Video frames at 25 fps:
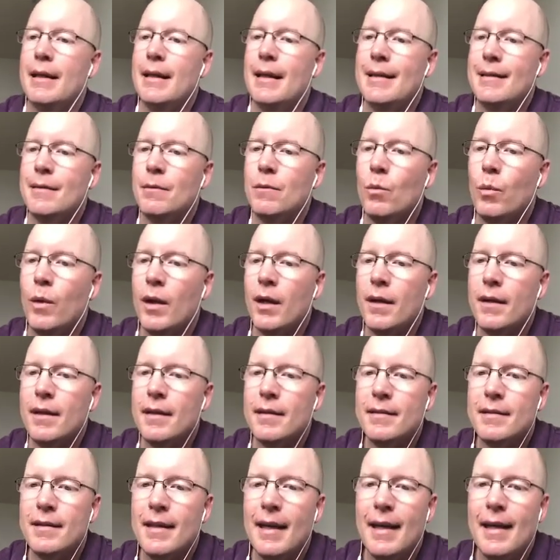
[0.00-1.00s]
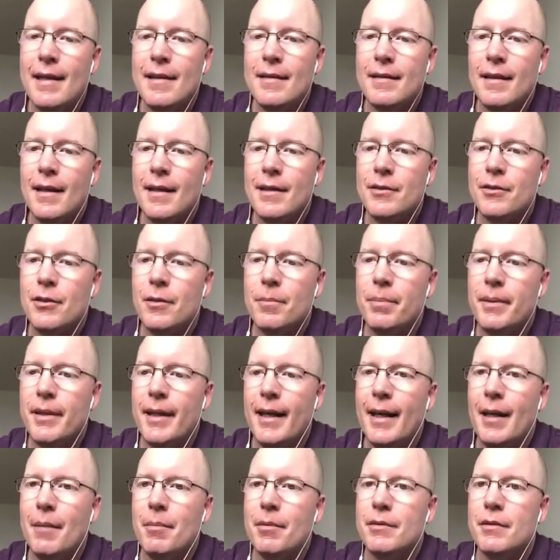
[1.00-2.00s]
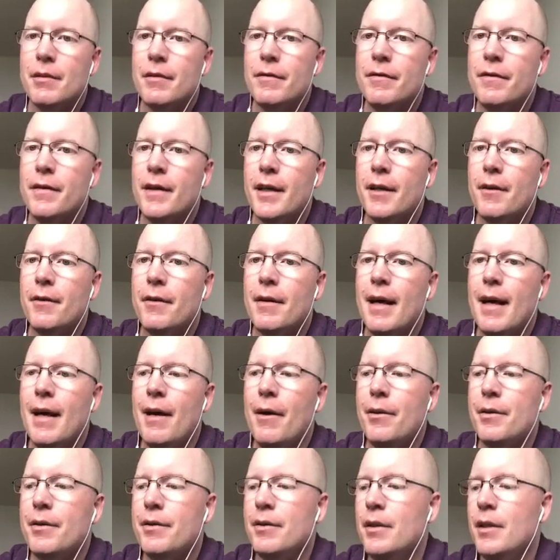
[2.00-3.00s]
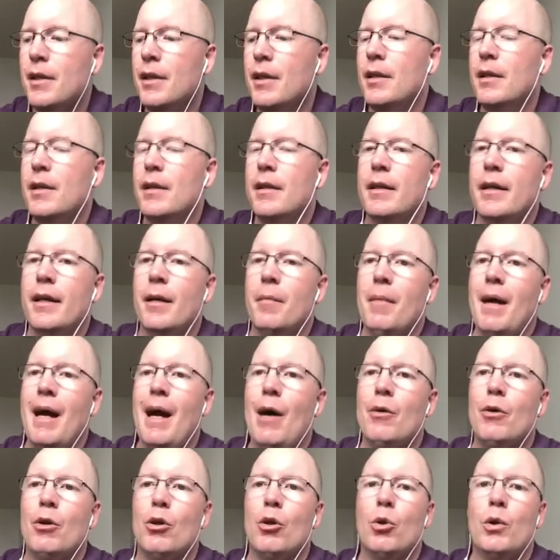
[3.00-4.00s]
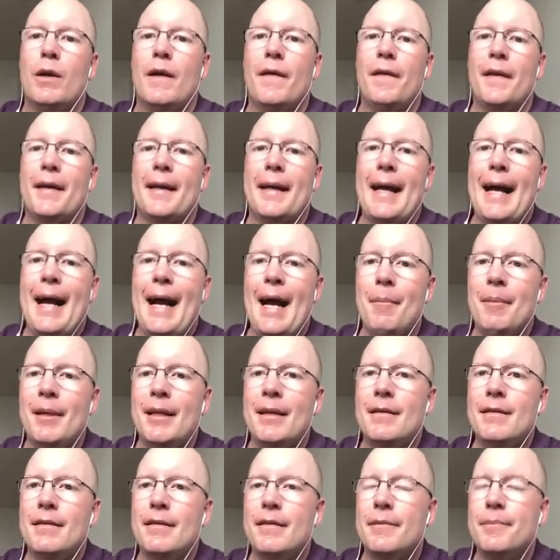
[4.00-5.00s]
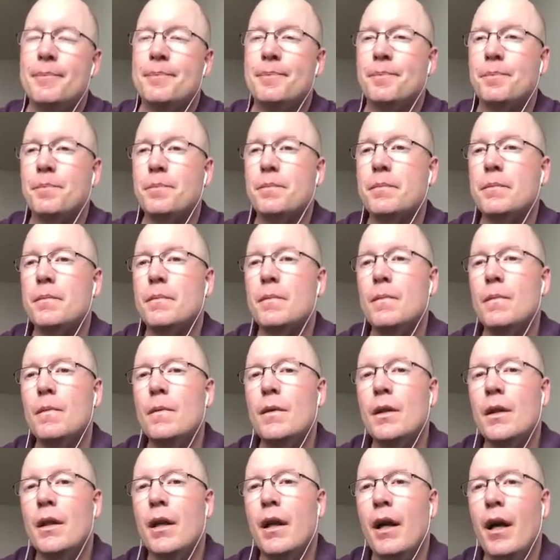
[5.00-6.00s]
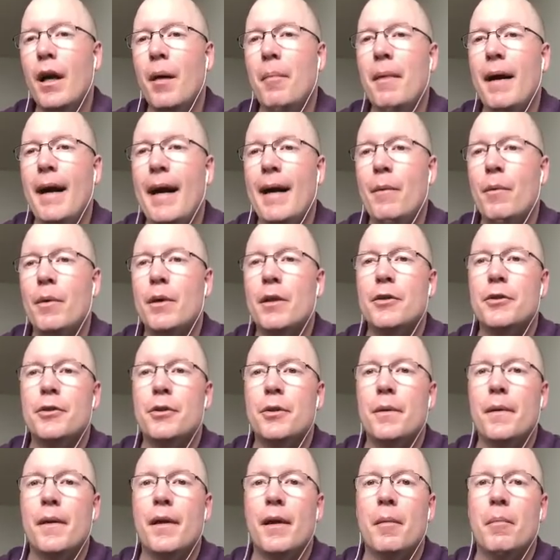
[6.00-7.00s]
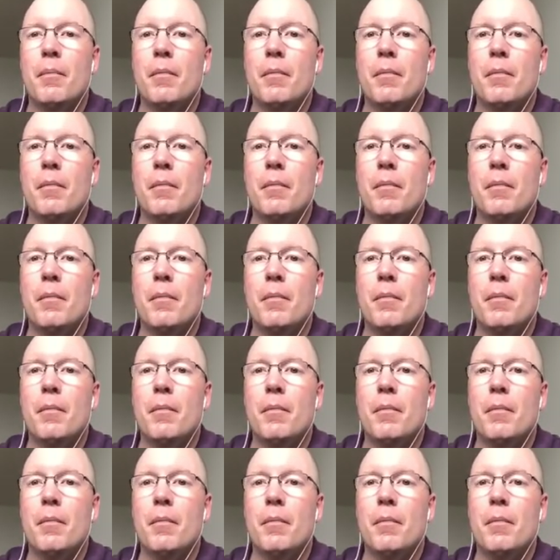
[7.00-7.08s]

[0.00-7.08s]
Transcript: one of these days I should be able to figure out how to look at the comments. I want to do them